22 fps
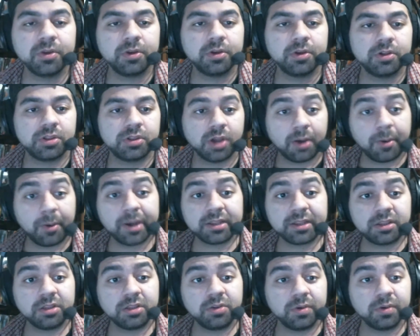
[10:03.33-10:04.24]
So I
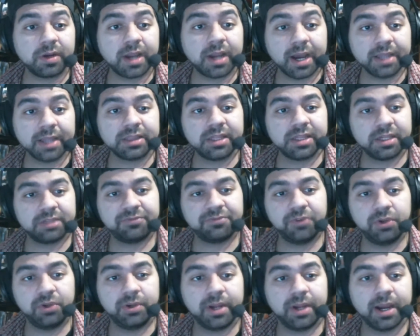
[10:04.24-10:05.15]
wanted to do a contest
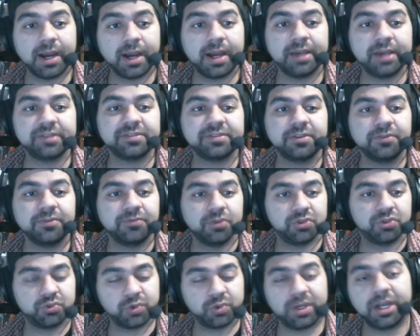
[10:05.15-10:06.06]
for you guys for
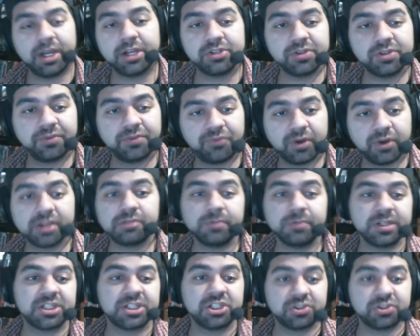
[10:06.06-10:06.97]
300, for us
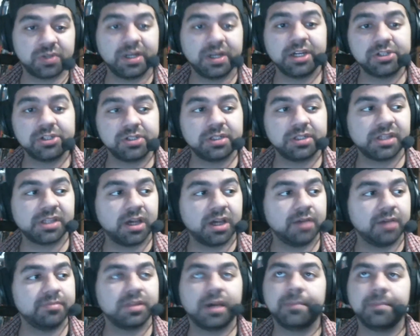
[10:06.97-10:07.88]
reaching 300
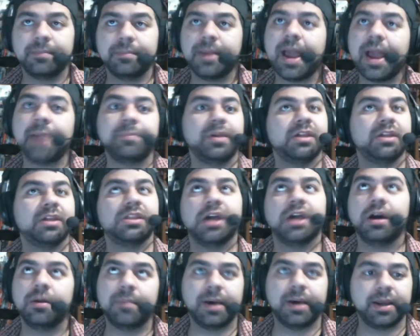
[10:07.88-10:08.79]
subs. I'm happy as
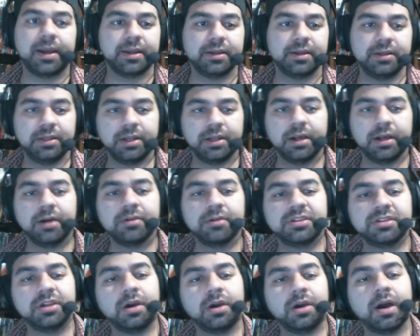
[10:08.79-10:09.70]
hell about it, you know?
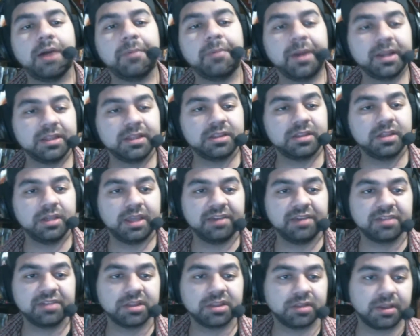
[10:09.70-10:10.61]
So I wanted to
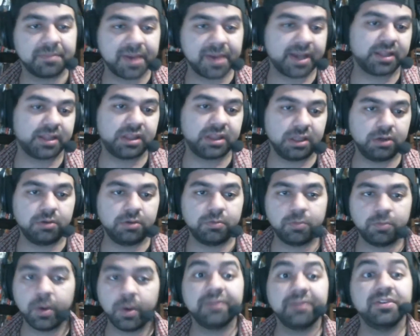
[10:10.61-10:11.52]
give something back to
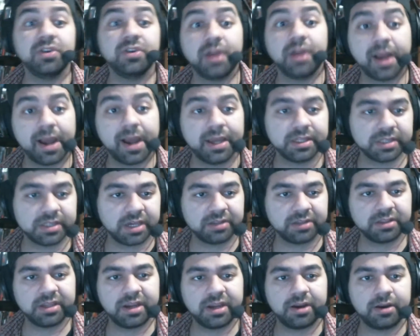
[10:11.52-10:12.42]
one of you guys
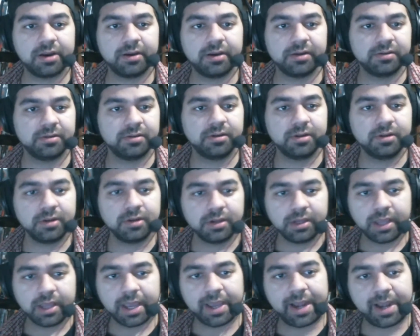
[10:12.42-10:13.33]
out there.
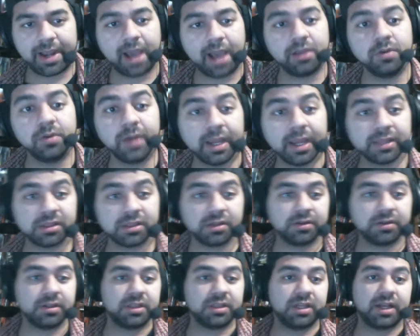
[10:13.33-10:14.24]
And how you
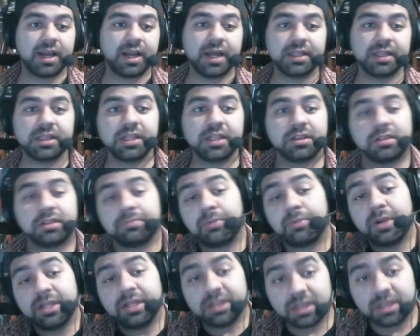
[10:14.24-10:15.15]
enter into the contest is
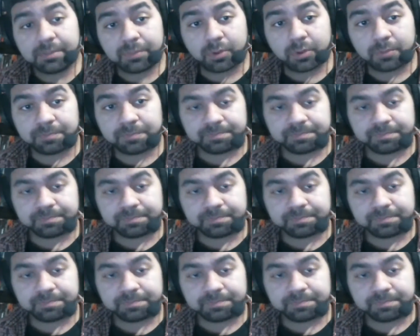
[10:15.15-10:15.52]
pretty simple.